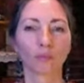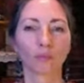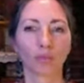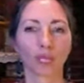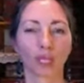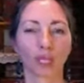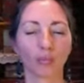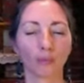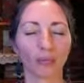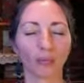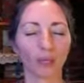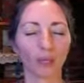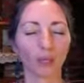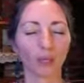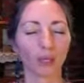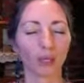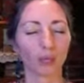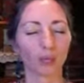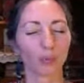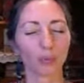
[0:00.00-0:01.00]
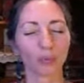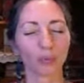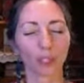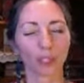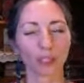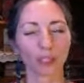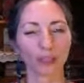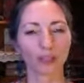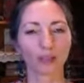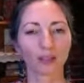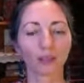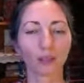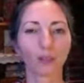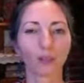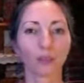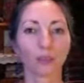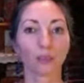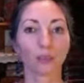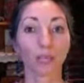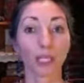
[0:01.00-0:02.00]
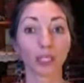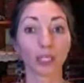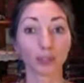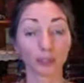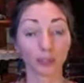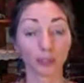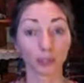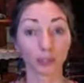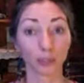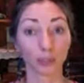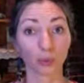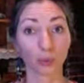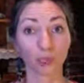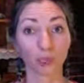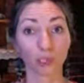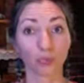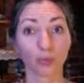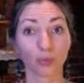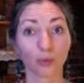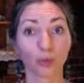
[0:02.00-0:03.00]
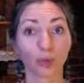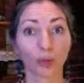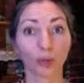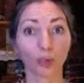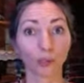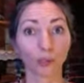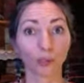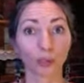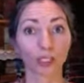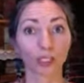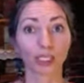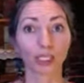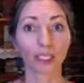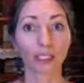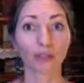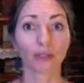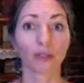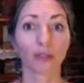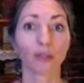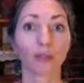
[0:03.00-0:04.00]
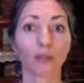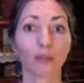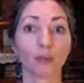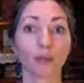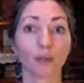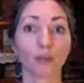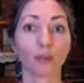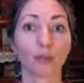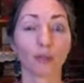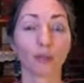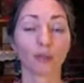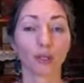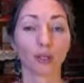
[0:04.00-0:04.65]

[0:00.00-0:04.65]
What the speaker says: What about bringing some space in between your upper teeth and your